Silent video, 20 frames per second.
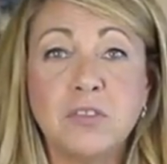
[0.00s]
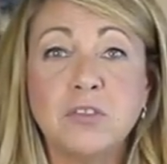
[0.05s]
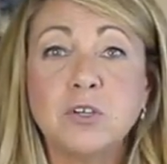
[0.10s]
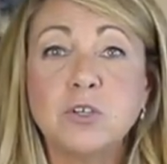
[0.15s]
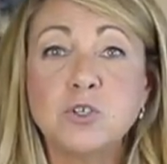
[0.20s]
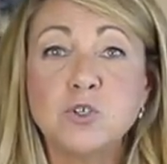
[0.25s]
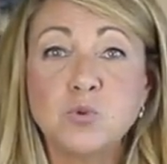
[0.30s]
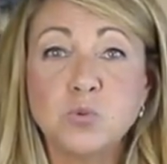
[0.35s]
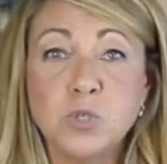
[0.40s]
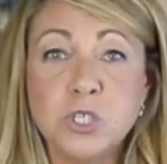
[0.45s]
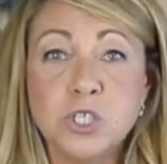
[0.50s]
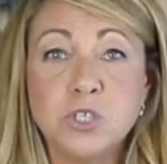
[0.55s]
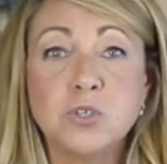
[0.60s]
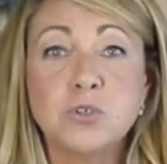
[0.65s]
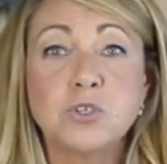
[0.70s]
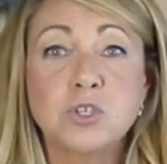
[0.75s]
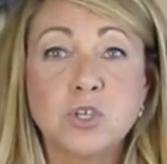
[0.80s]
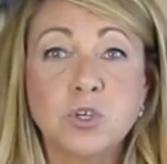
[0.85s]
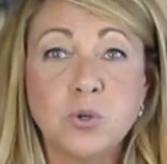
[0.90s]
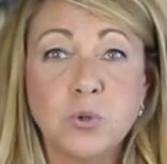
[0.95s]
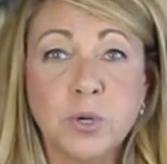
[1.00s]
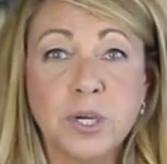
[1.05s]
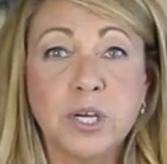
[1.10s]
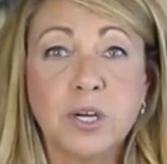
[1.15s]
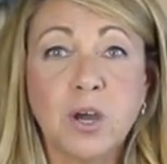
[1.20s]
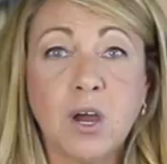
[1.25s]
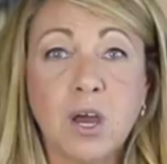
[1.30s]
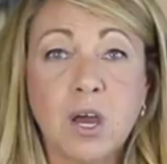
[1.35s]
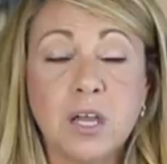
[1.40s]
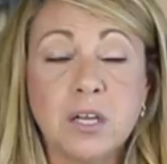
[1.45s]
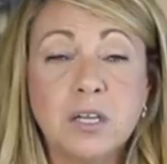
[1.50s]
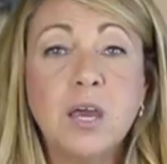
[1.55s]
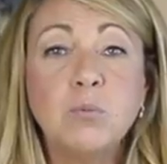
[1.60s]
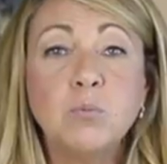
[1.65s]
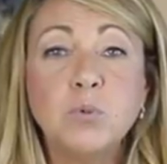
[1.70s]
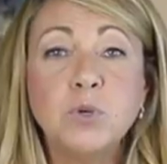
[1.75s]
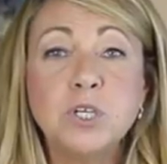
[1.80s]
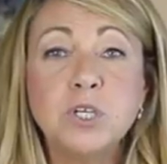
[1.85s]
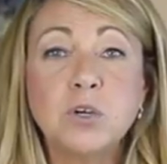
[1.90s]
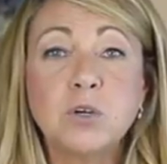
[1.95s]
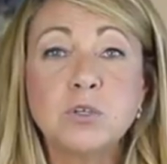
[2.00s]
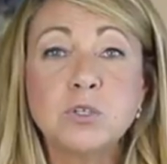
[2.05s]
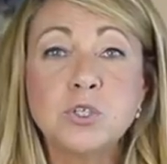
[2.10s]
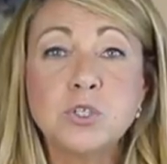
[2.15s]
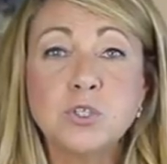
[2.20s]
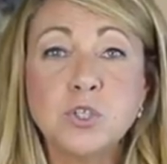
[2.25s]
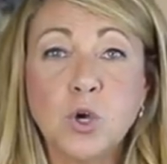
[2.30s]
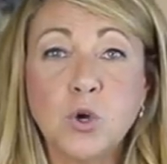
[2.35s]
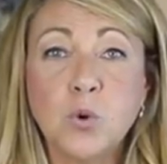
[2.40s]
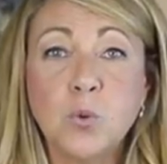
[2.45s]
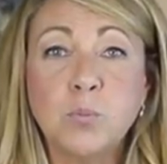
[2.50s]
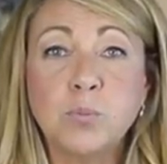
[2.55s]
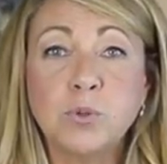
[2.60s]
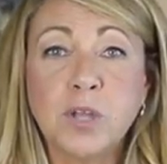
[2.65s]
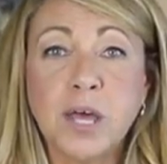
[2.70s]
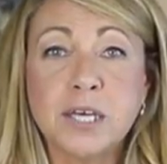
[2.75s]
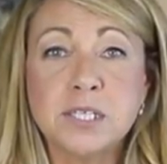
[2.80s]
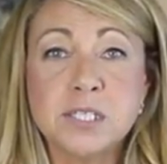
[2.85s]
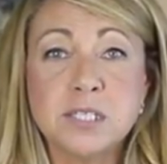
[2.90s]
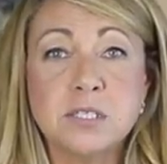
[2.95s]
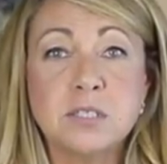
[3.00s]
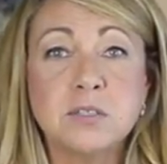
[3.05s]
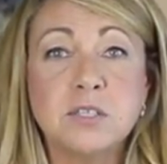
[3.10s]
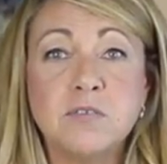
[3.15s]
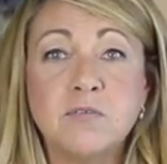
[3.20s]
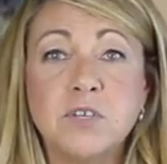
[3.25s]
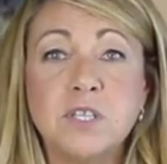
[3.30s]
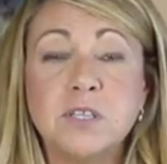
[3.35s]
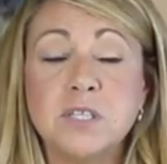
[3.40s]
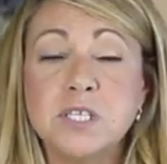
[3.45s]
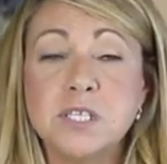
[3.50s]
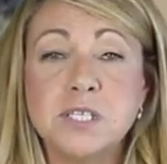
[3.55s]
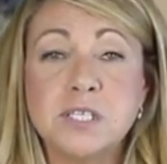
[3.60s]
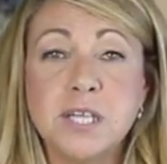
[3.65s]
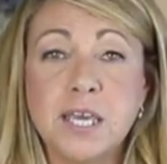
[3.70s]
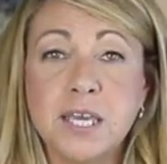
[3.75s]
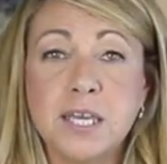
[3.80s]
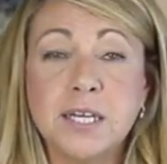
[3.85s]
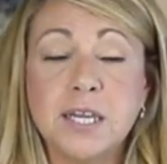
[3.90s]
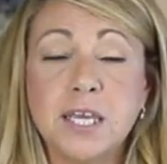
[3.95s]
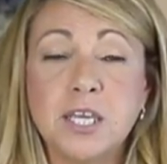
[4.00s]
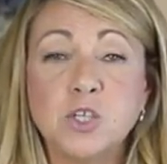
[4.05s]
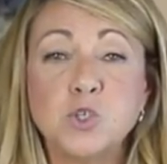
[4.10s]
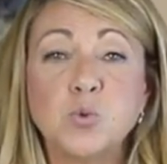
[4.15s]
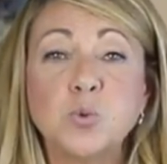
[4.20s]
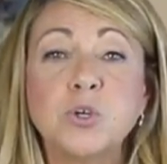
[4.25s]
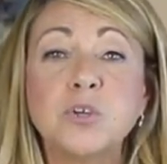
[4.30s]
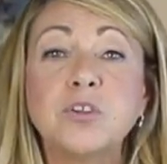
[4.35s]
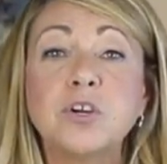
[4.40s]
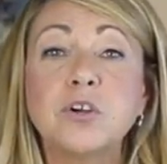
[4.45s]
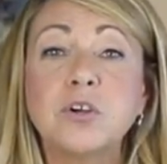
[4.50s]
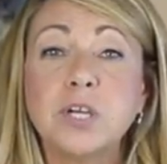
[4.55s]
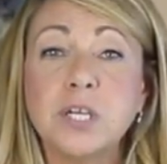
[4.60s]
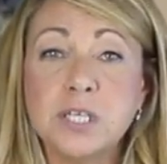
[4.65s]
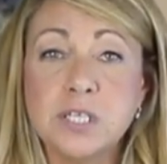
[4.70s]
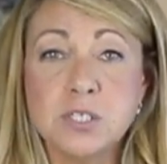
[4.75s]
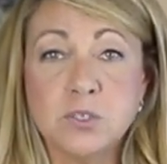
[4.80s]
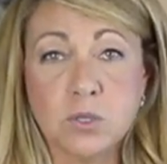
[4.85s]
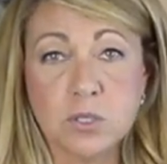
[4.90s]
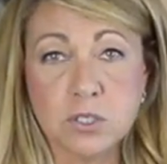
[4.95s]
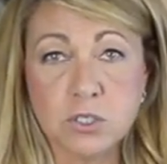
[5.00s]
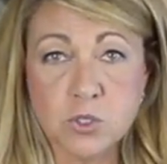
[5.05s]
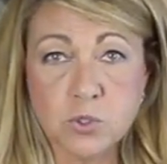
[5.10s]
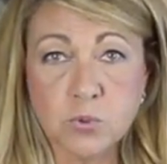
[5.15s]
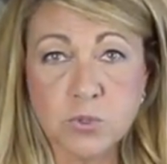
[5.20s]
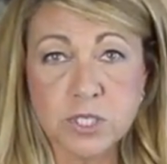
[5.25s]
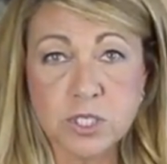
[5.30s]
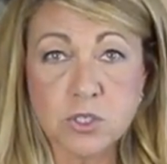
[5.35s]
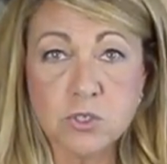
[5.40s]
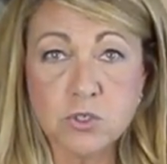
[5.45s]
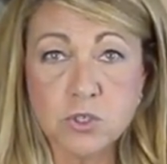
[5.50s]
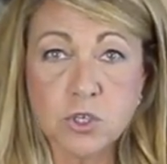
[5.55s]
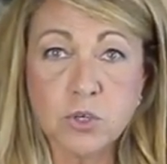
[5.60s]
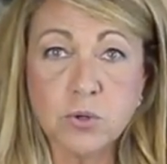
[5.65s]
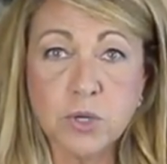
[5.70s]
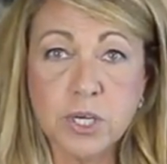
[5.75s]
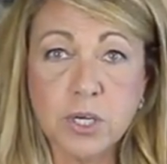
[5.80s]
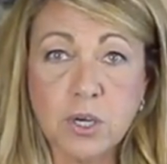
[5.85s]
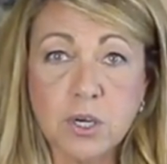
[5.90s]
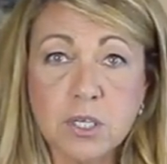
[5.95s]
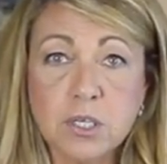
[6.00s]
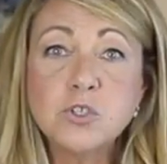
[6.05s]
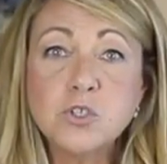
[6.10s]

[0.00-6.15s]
There is research going on, and we are so blessed to live in this day and age where there is all this research going on.